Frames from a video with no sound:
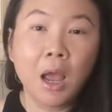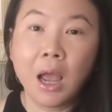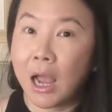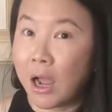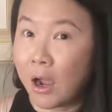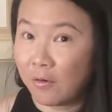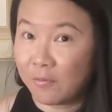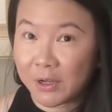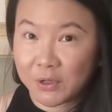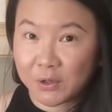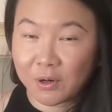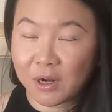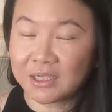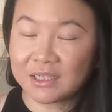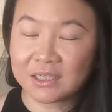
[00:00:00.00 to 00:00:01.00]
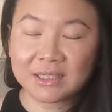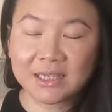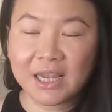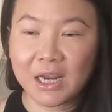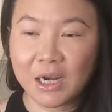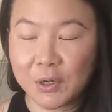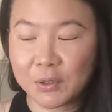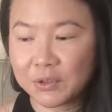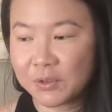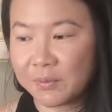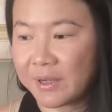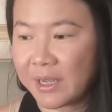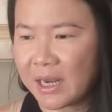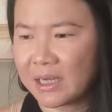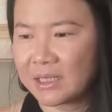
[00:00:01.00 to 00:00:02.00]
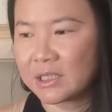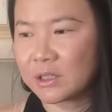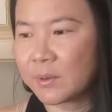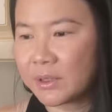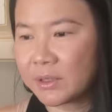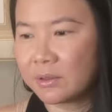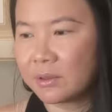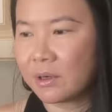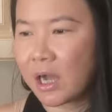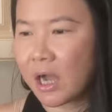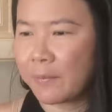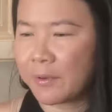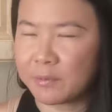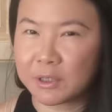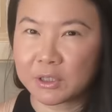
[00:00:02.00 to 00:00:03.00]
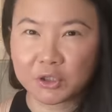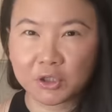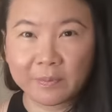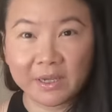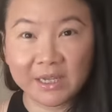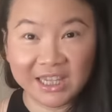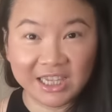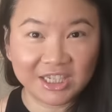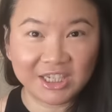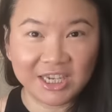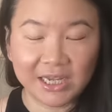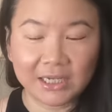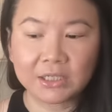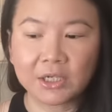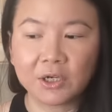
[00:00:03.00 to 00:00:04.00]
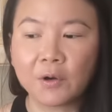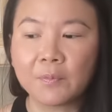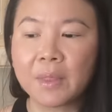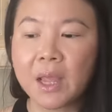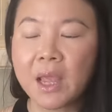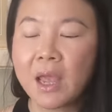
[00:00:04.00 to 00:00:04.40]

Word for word: However you are, just say hello to me. And I just want you to know how people are shopping these days, you know.